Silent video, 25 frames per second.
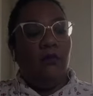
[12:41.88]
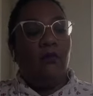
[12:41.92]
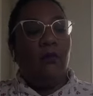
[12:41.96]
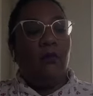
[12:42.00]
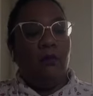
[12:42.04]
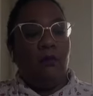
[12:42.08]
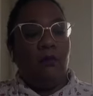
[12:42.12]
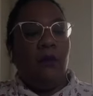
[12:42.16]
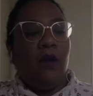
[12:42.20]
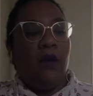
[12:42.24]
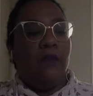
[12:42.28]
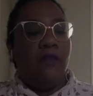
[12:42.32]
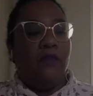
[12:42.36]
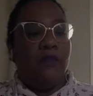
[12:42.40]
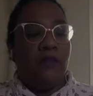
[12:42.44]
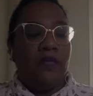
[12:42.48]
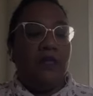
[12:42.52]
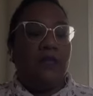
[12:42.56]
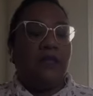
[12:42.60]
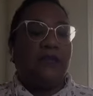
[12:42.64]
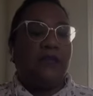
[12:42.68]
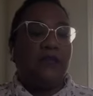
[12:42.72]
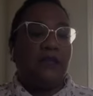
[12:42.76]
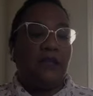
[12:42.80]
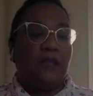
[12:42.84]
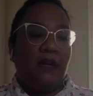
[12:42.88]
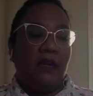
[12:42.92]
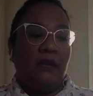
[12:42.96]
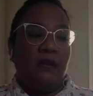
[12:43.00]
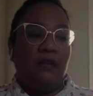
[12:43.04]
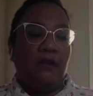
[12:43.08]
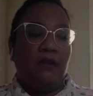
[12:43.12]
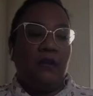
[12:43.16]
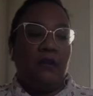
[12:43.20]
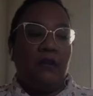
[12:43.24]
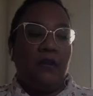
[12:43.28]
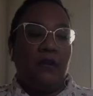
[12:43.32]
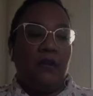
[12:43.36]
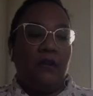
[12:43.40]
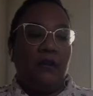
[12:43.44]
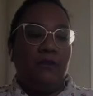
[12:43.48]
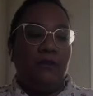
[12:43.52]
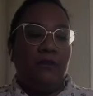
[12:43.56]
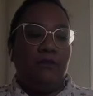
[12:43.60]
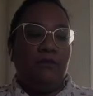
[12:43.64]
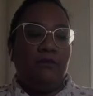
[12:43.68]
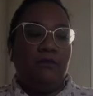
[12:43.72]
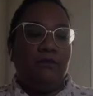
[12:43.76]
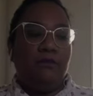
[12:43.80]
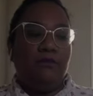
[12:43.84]
my thing is that I feel like
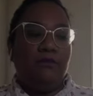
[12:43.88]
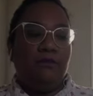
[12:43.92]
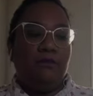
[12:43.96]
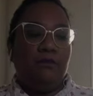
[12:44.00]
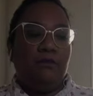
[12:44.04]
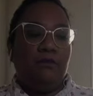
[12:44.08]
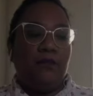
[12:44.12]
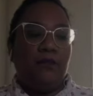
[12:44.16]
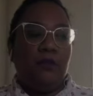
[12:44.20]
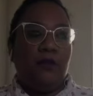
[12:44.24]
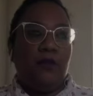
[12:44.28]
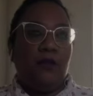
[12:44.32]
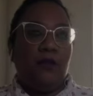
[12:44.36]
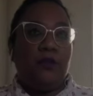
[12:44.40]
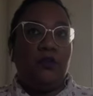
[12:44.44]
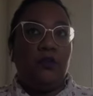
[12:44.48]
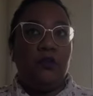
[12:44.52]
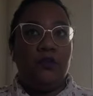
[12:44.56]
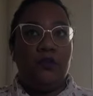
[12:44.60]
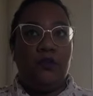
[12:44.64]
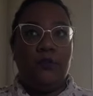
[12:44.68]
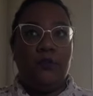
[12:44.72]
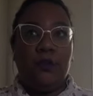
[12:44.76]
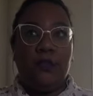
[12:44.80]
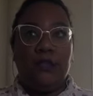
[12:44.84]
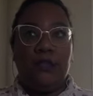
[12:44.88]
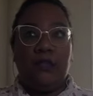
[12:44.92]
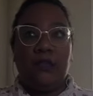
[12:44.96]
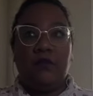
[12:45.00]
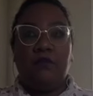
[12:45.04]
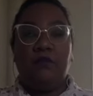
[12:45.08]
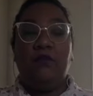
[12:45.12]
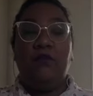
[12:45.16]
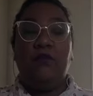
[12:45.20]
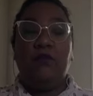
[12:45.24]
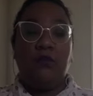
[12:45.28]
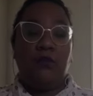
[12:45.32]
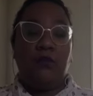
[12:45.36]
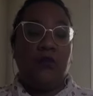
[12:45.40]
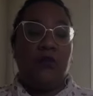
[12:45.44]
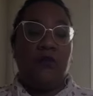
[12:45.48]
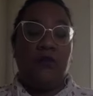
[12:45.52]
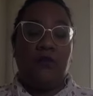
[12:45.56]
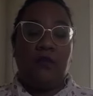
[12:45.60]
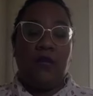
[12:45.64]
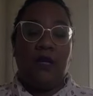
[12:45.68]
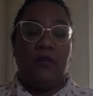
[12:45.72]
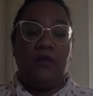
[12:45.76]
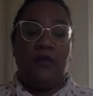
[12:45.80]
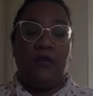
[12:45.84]
social media, if you do it
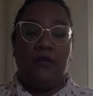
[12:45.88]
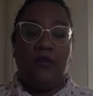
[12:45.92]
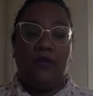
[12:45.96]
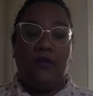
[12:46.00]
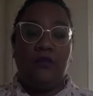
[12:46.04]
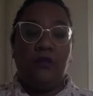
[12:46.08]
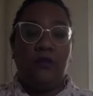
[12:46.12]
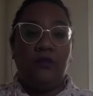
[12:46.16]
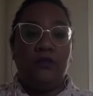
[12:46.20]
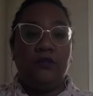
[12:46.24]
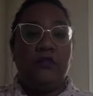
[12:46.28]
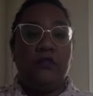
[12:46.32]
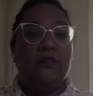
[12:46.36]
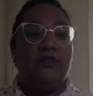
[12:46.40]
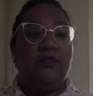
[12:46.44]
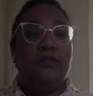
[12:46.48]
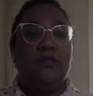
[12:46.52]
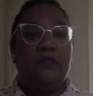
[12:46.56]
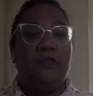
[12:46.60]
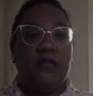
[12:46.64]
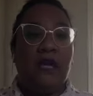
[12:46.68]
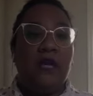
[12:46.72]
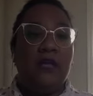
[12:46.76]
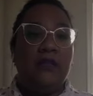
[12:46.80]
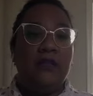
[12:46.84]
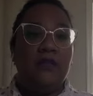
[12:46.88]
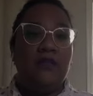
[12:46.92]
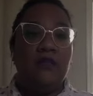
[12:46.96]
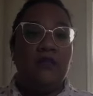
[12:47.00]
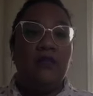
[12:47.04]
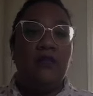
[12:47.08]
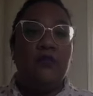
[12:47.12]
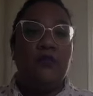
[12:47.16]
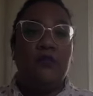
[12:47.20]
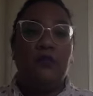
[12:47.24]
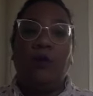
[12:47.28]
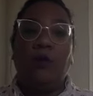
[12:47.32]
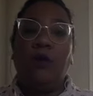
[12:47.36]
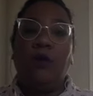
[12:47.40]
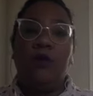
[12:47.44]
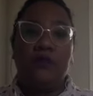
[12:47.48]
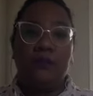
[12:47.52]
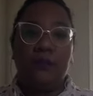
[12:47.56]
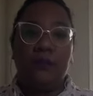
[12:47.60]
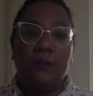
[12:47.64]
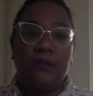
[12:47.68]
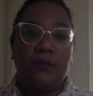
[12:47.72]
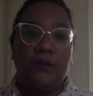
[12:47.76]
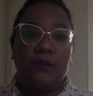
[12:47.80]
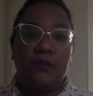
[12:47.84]
correctly, shows different sides of who you are as a
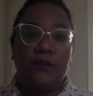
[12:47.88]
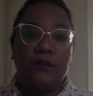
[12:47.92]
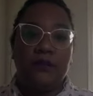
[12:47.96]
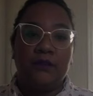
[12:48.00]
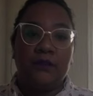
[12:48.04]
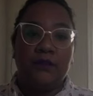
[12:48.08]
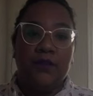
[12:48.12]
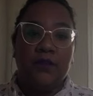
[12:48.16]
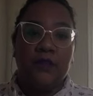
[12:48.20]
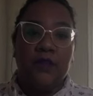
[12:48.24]
person.